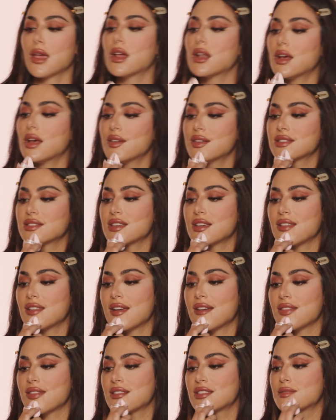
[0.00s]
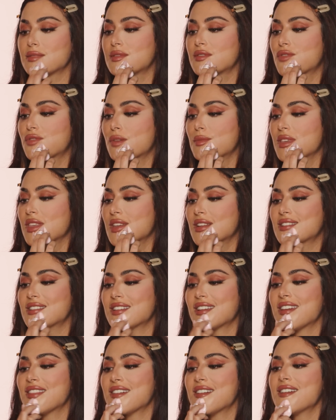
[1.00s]
And obviously like these have been formulated
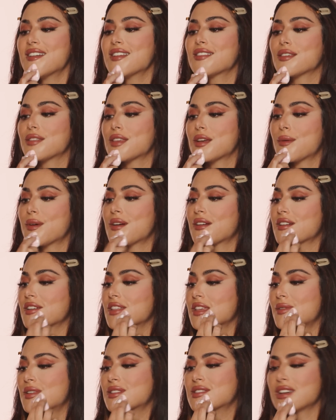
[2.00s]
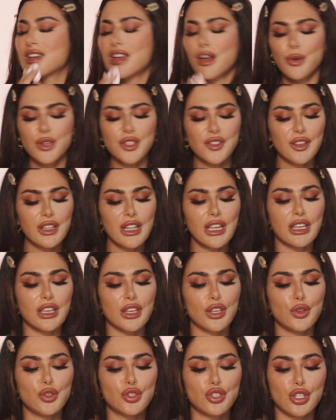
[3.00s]
together, so they work really well together. I always feel like
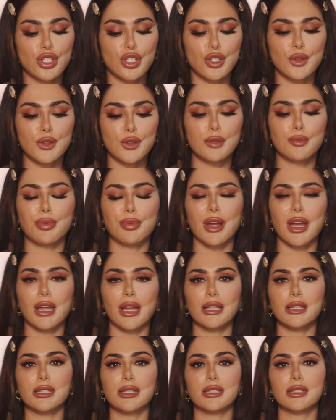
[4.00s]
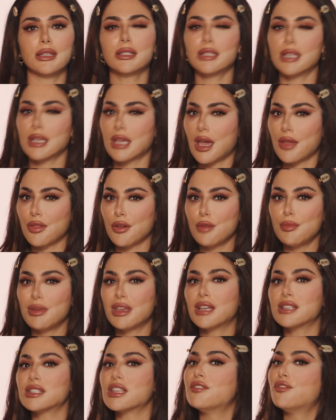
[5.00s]
you should use brands together
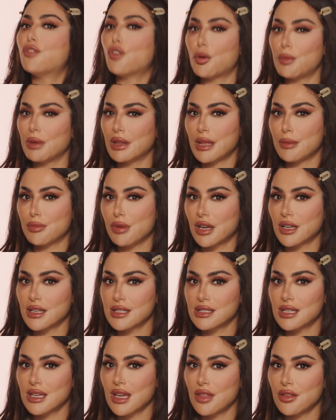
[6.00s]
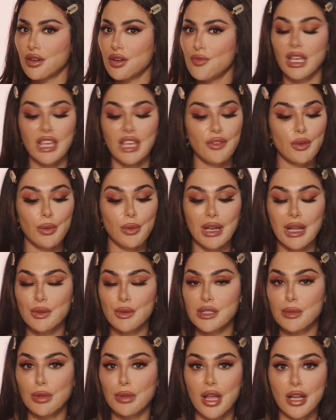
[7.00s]
because they formulate products together. Even when I
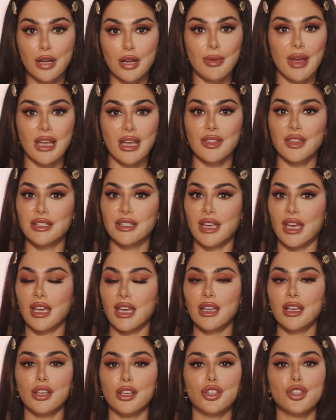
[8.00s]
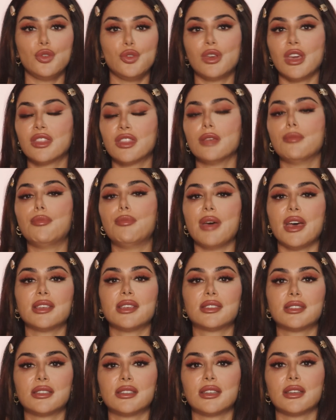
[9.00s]
was a blogger back in the day, you get the
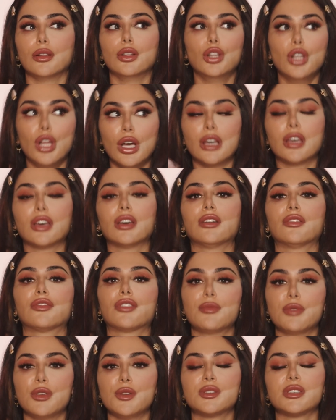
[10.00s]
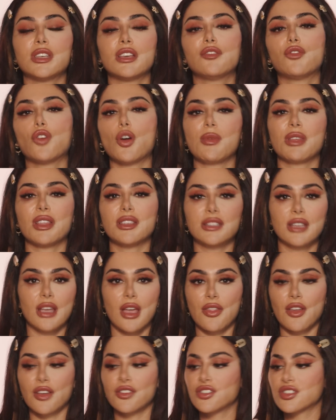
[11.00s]
best look from using formulas
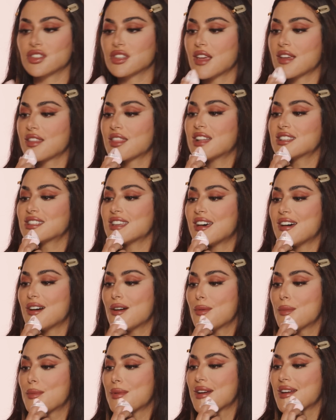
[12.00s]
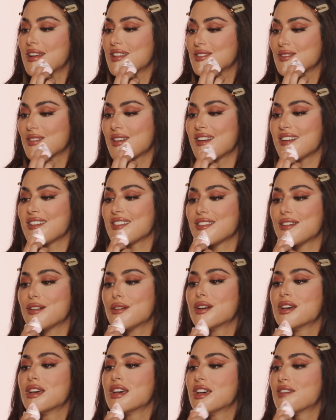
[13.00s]
together. It's just like, that's how brands work.
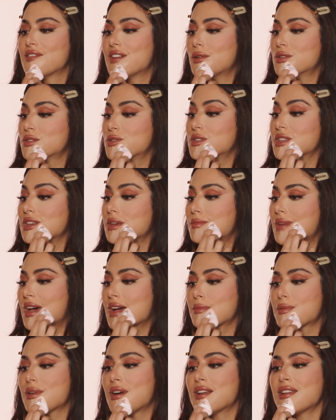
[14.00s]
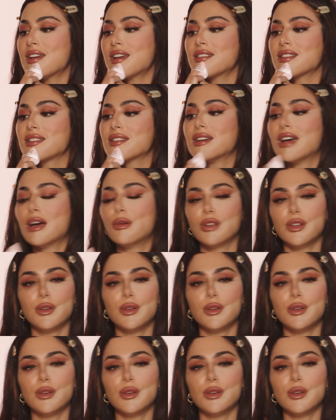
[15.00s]
So if I was using a MAC product, I would